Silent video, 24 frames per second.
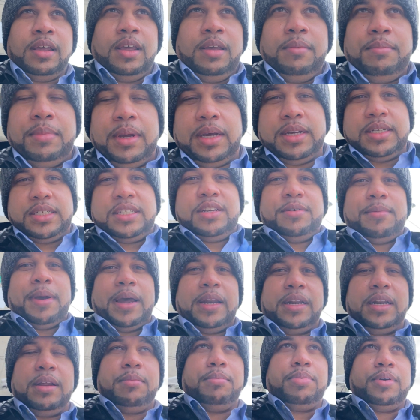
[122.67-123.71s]
because
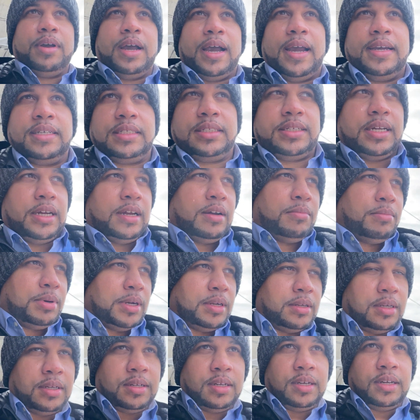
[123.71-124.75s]
somebody didn't put ice down, but
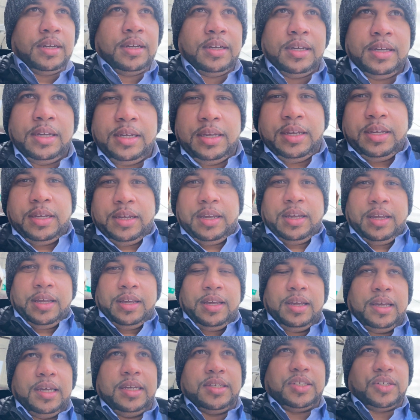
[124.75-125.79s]

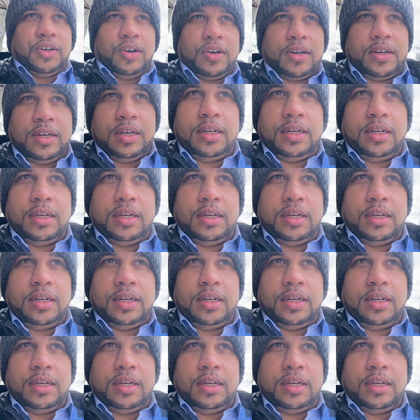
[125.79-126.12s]
it's all good.